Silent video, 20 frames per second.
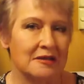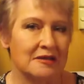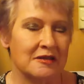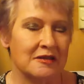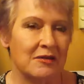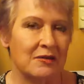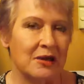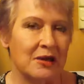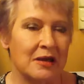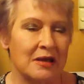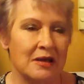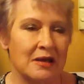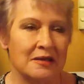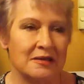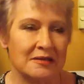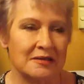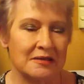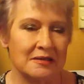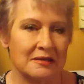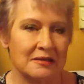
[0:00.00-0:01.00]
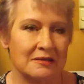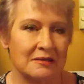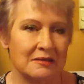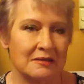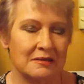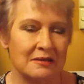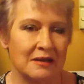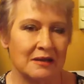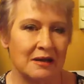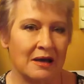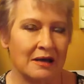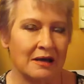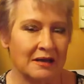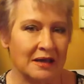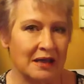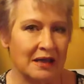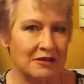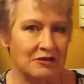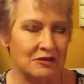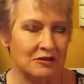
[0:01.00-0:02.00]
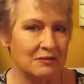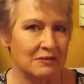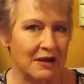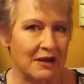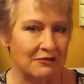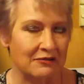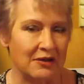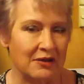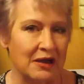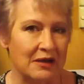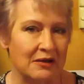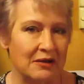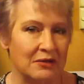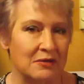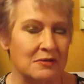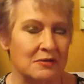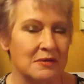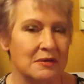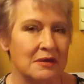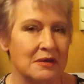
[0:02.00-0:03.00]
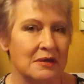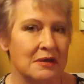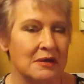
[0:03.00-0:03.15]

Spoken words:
So I asked Archangel Raphael